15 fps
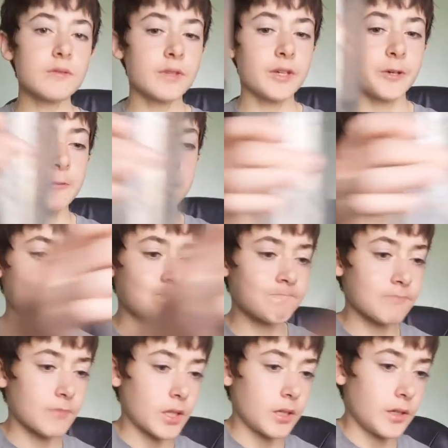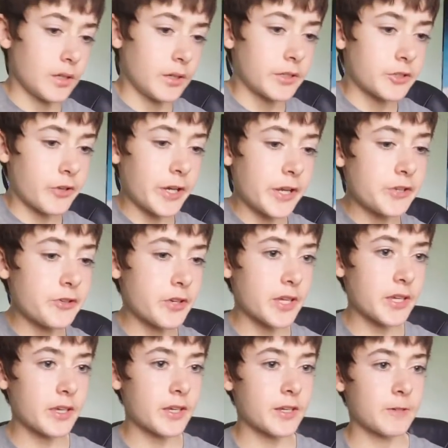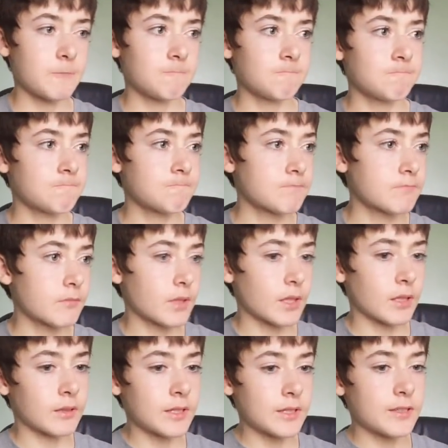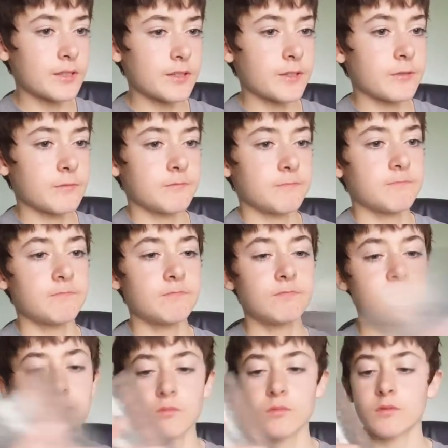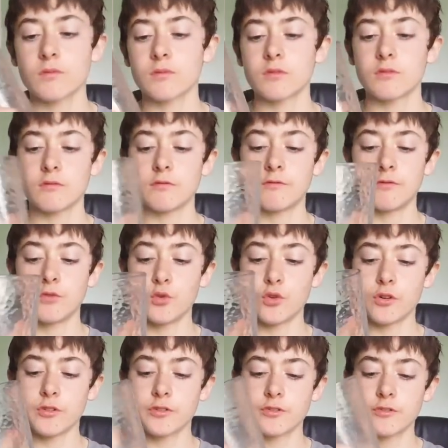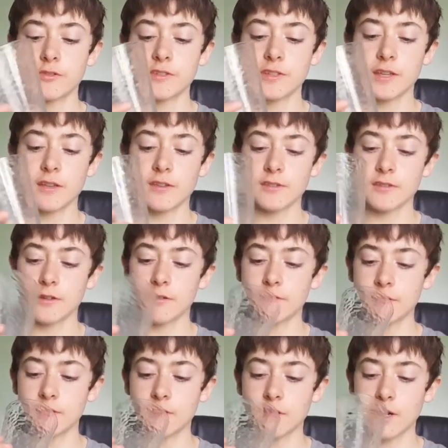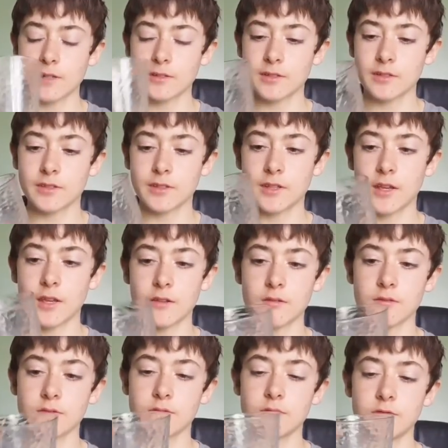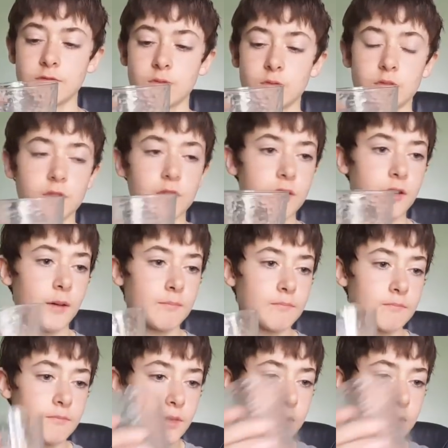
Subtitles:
There. Try to drink at least 4 to 6 of these glasses a day, full to the top.